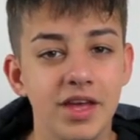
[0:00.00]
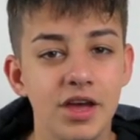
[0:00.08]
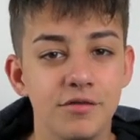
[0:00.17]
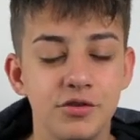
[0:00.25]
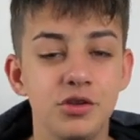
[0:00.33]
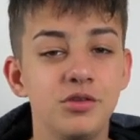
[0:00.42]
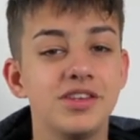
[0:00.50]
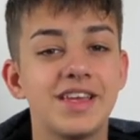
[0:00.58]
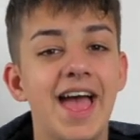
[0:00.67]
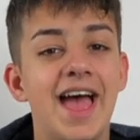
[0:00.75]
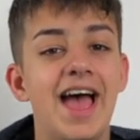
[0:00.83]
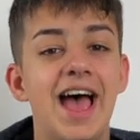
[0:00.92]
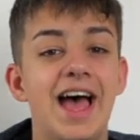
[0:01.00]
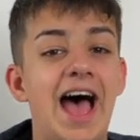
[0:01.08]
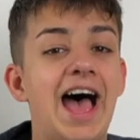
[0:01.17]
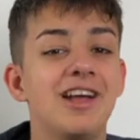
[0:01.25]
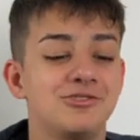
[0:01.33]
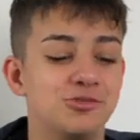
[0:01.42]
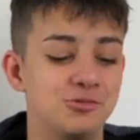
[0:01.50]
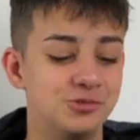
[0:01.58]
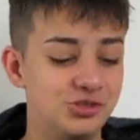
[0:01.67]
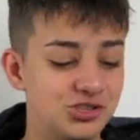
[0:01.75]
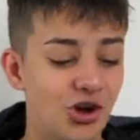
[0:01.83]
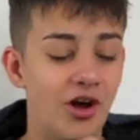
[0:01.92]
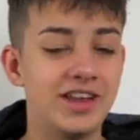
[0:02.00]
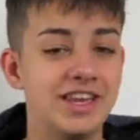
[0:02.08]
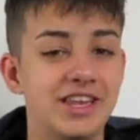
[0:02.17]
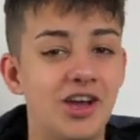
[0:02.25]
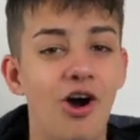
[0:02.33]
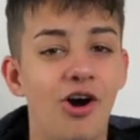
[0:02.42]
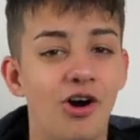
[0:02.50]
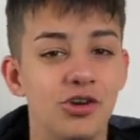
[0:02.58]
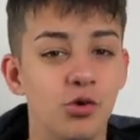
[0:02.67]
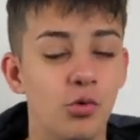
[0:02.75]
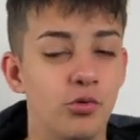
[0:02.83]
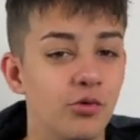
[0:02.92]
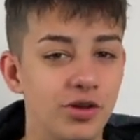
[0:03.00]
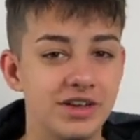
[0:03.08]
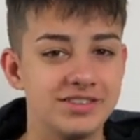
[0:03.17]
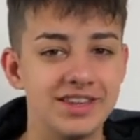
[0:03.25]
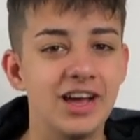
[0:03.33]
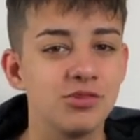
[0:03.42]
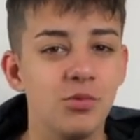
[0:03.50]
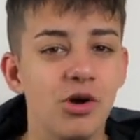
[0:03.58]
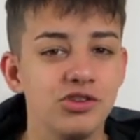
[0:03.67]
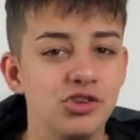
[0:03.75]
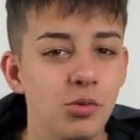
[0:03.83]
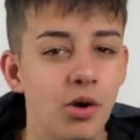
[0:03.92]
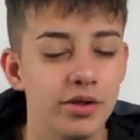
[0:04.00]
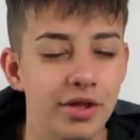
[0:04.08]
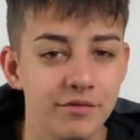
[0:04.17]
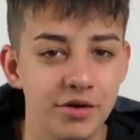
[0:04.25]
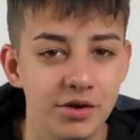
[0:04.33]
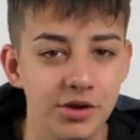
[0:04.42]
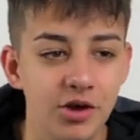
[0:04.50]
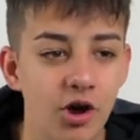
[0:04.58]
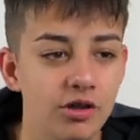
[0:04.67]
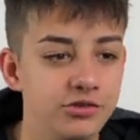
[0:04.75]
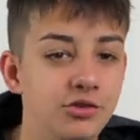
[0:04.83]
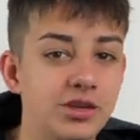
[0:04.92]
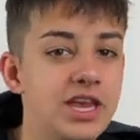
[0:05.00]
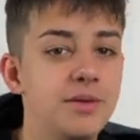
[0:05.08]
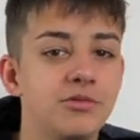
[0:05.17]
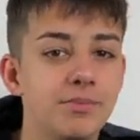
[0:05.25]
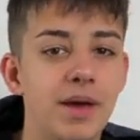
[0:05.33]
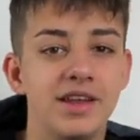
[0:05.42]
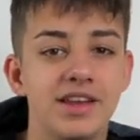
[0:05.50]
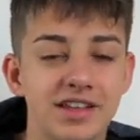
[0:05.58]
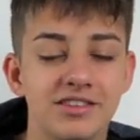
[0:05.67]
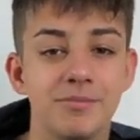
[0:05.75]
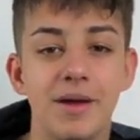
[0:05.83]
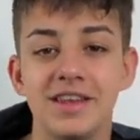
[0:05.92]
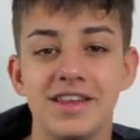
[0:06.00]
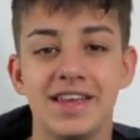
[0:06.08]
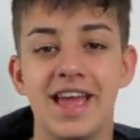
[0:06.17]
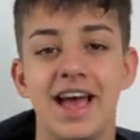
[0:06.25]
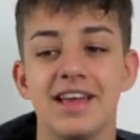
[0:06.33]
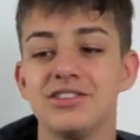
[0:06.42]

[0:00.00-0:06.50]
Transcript: For you to get an actual shiny card, or the exact one you want, a very good card, you keep spending and spending cash.